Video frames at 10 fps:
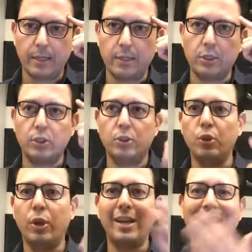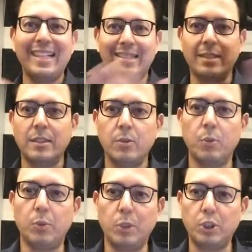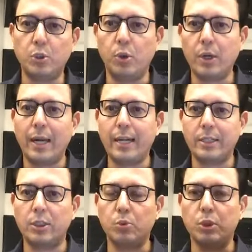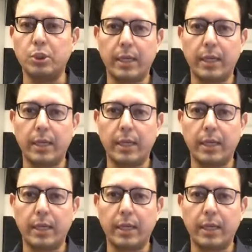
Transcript: it's your lens with which you look at a situation.